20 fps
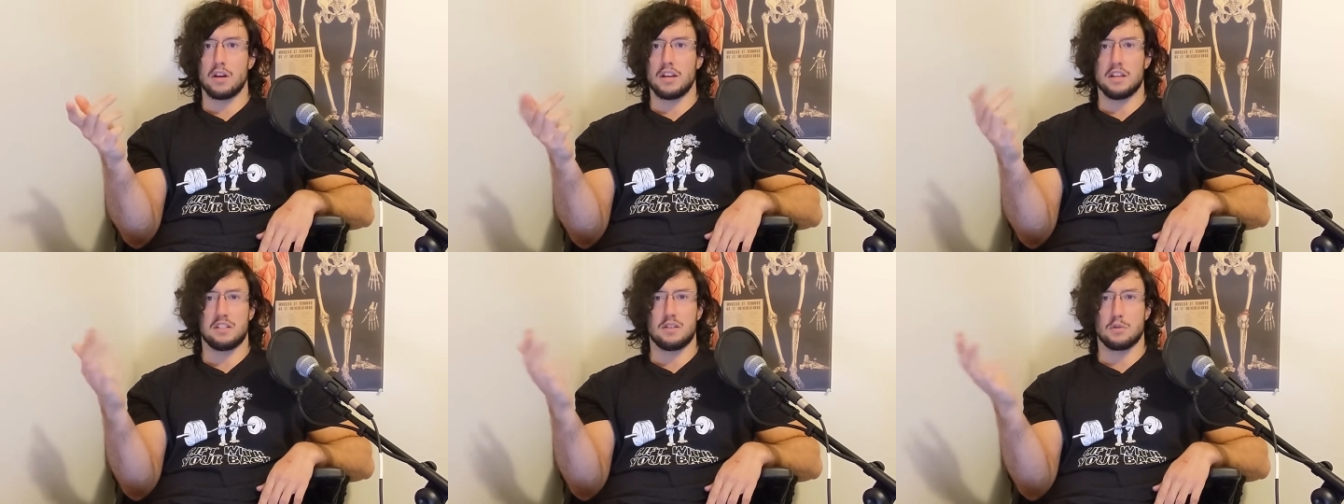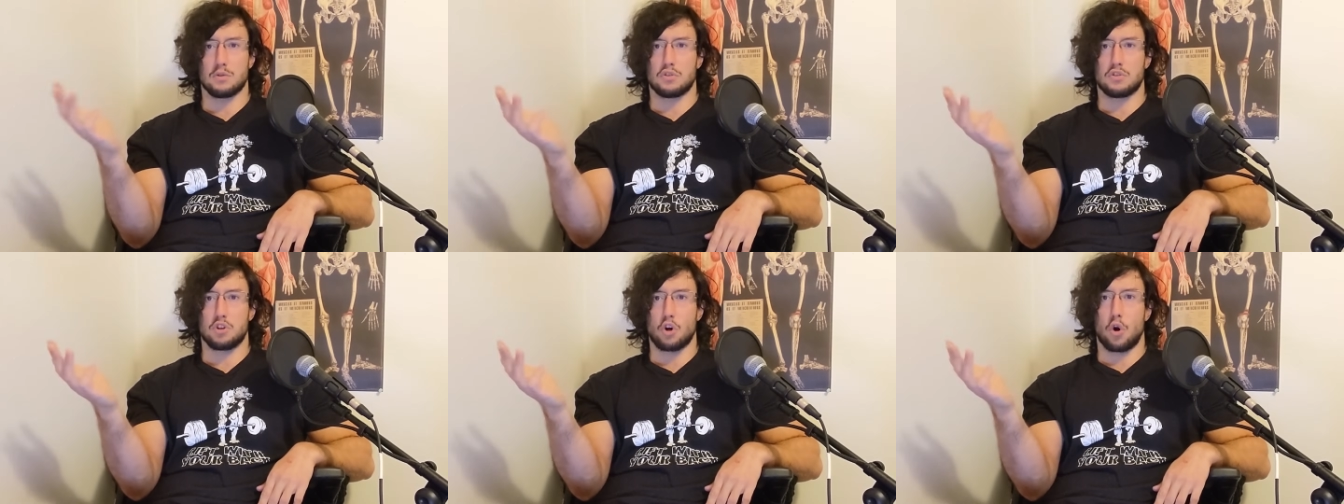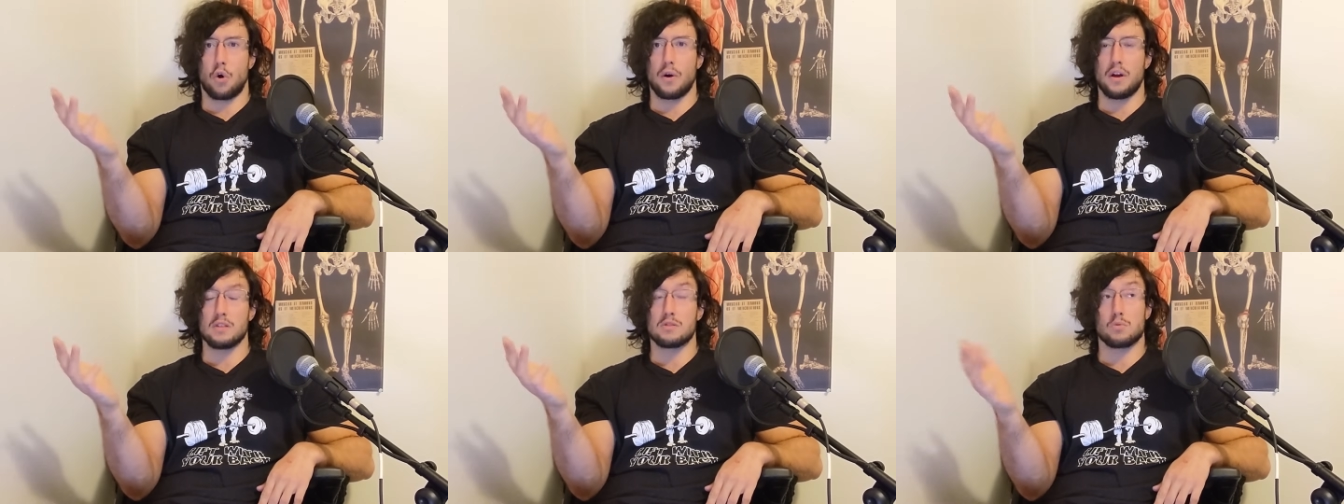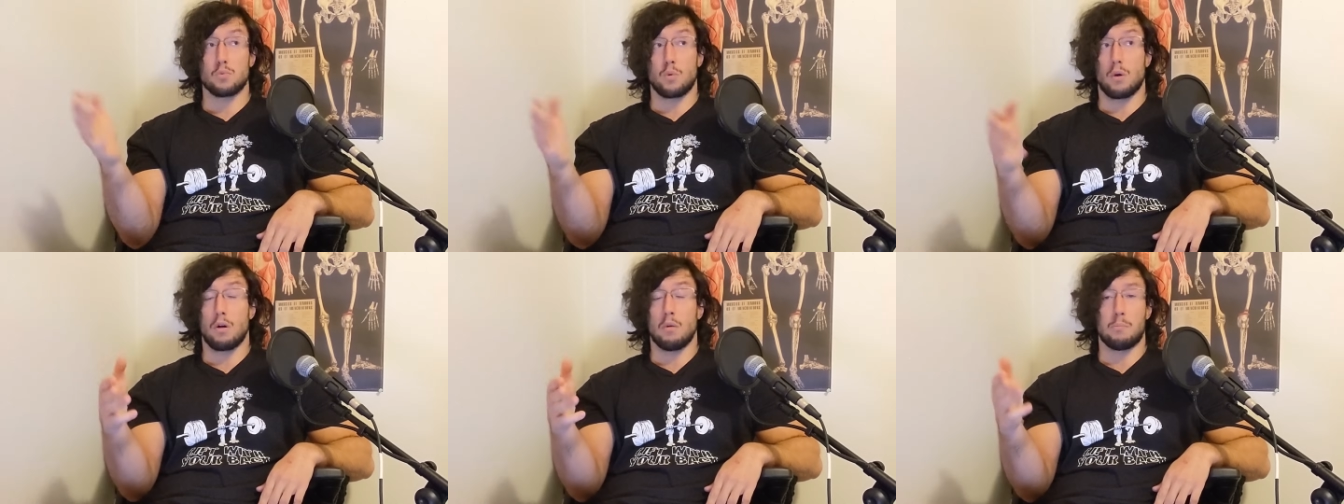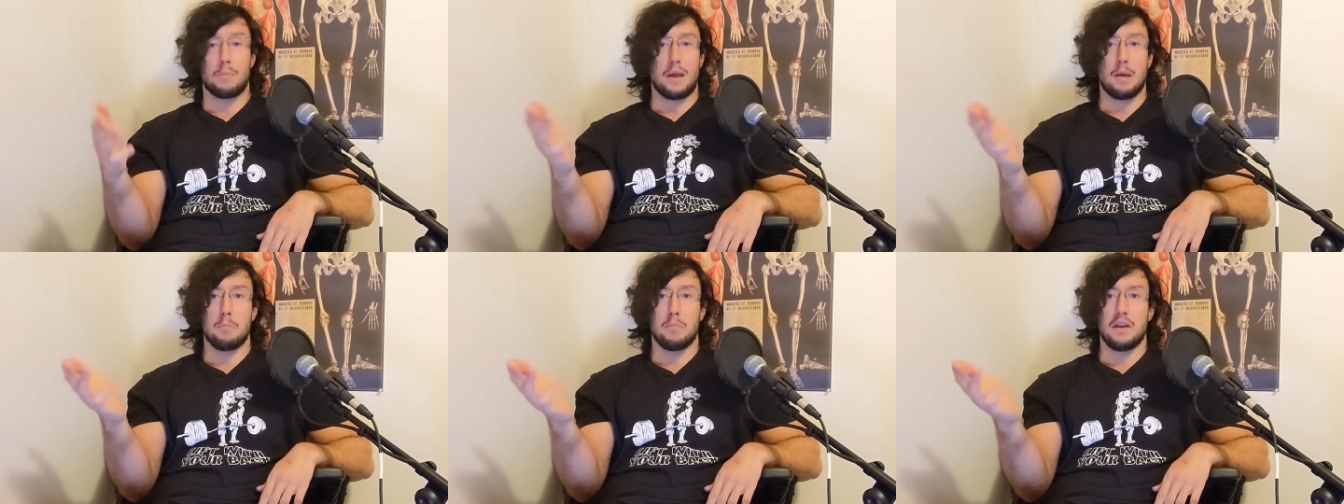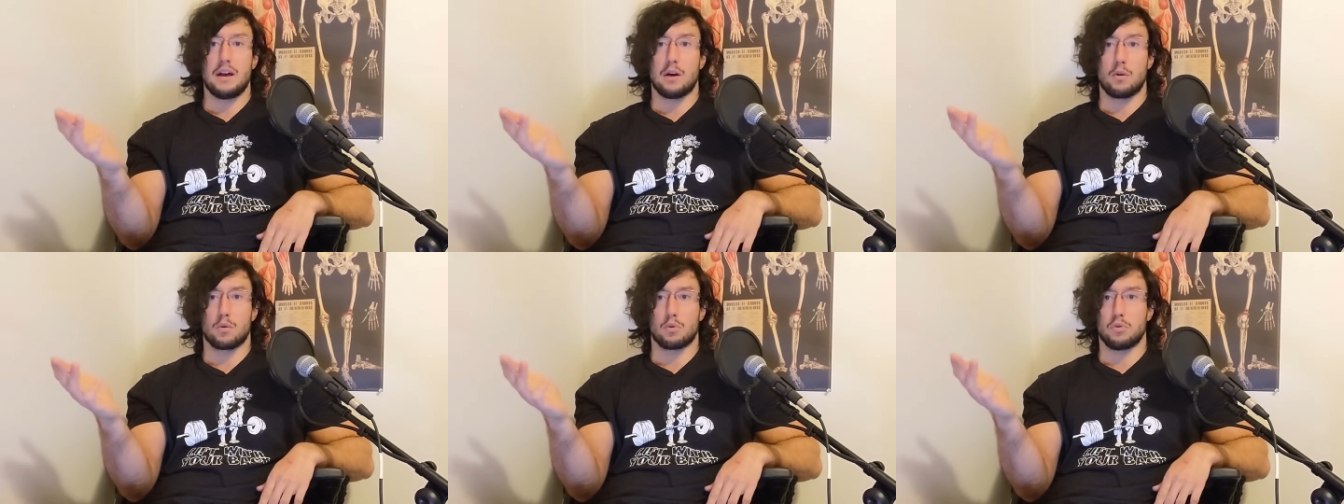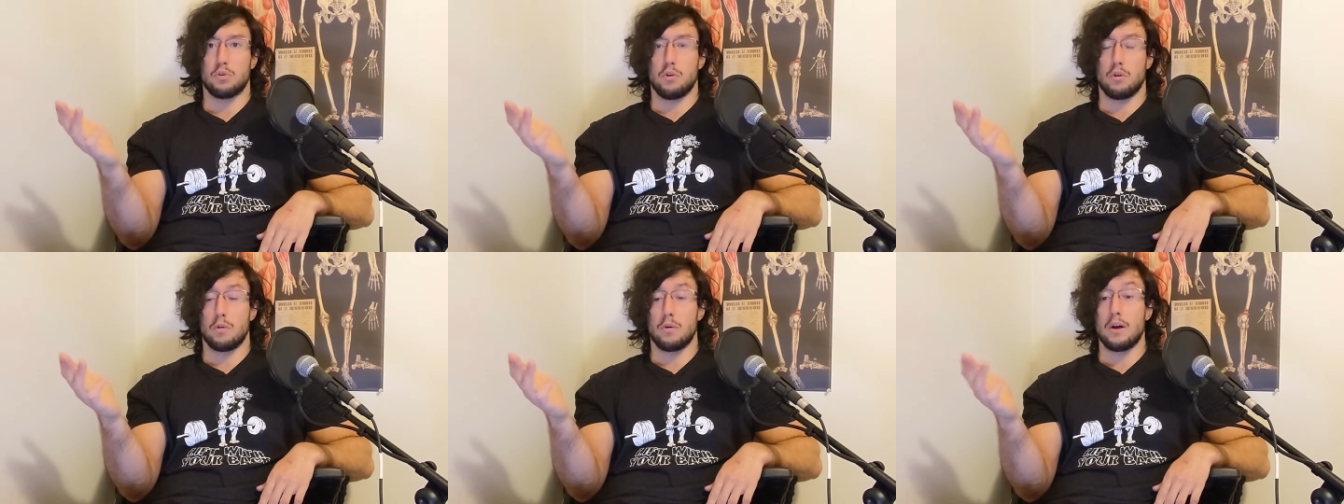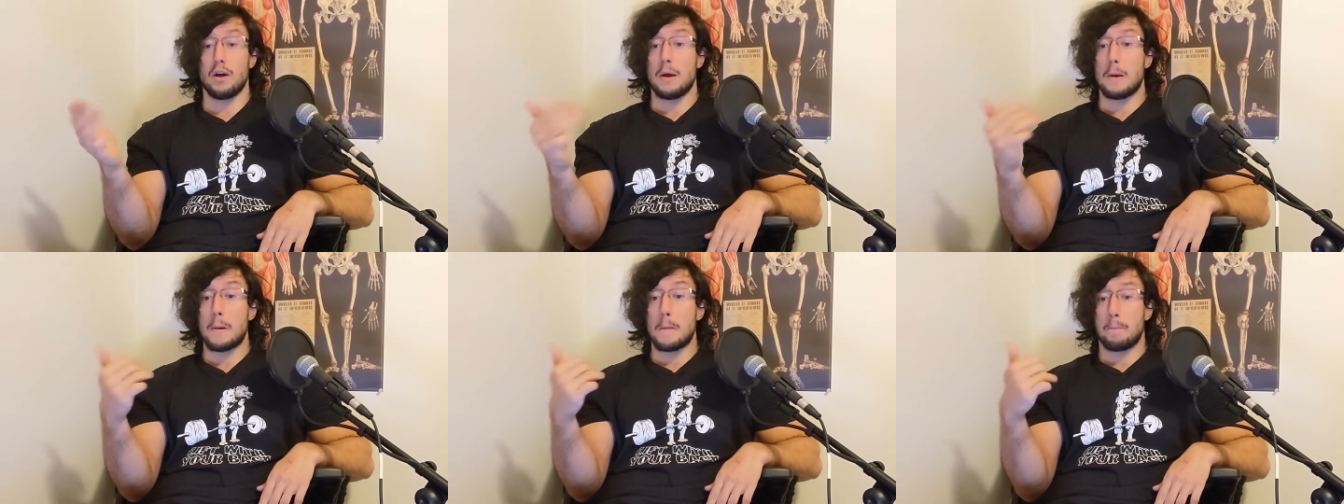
Is he on steroids? Well, maybe, I don't know.